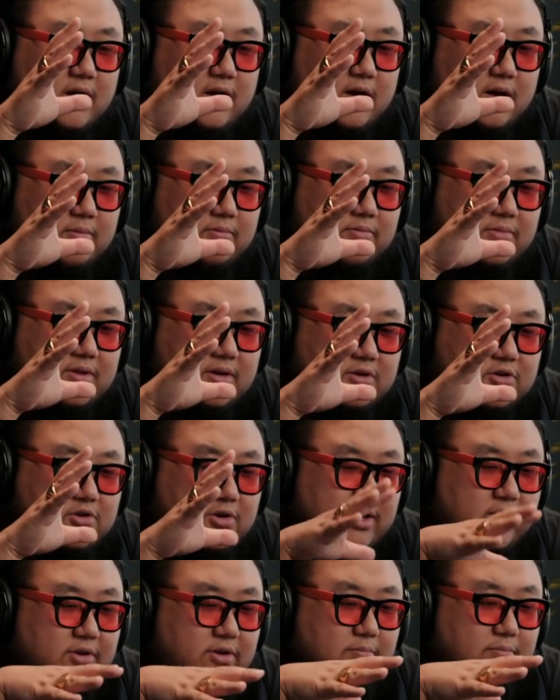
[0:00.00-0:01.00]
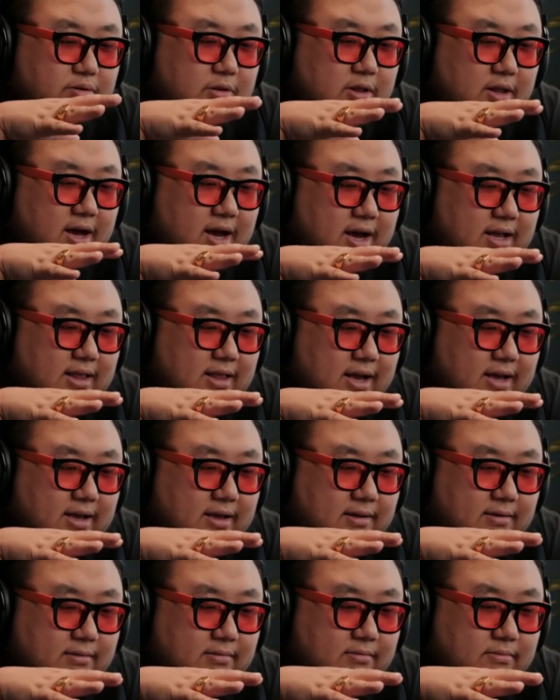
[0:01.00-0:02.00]
they're trying to imply,
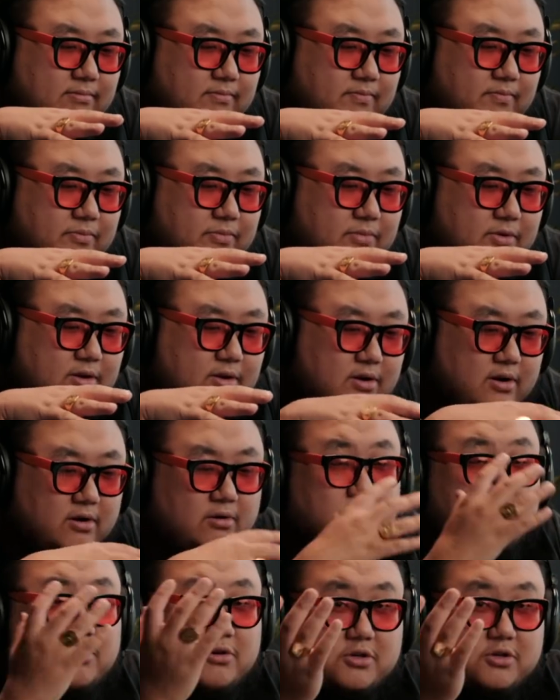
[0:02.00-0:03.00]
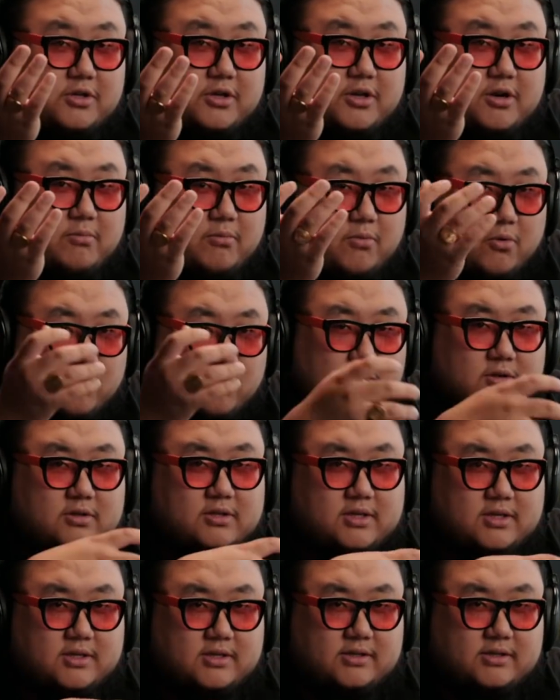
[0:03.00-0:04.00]
like, you know, usually in a
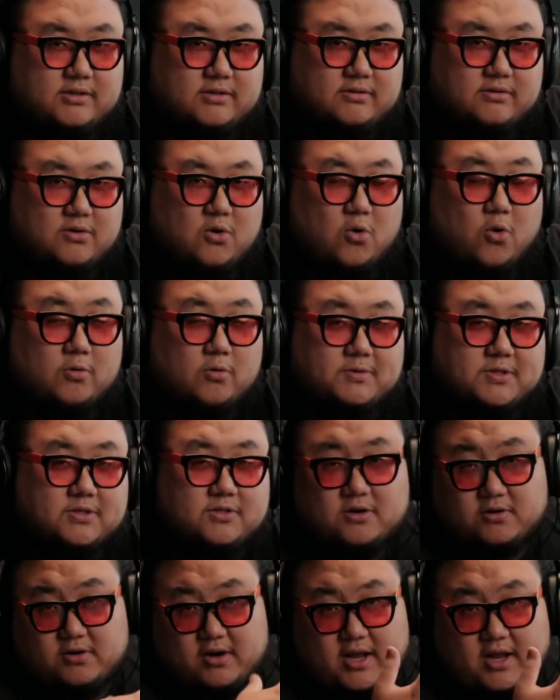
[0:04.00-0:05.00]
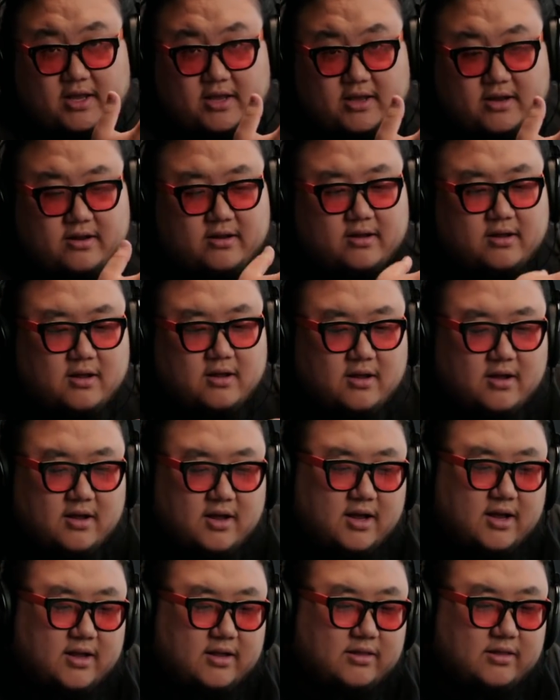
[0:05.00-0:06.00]
morgue the corpses are naked,
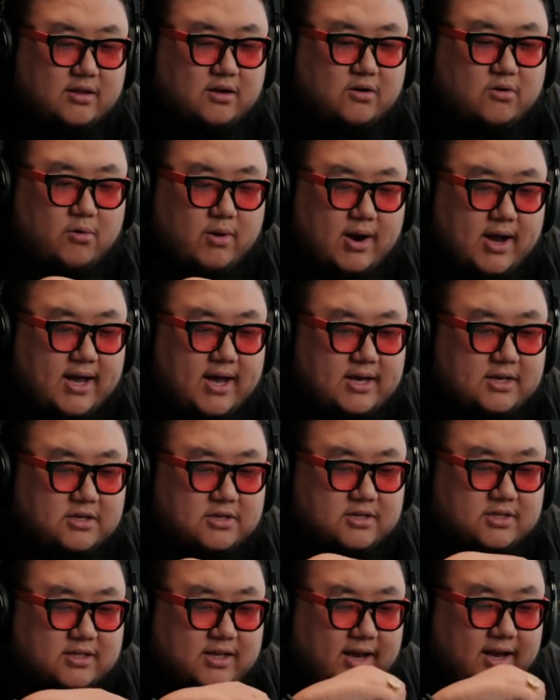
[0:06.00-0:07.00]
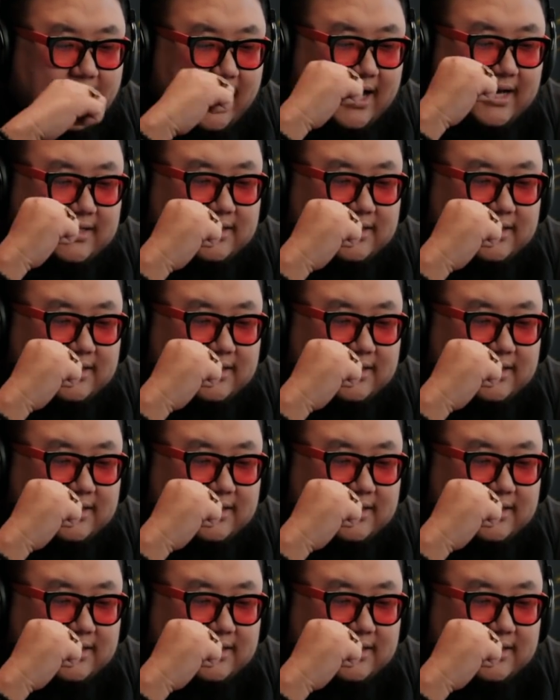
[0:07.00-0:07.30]
and the gray just like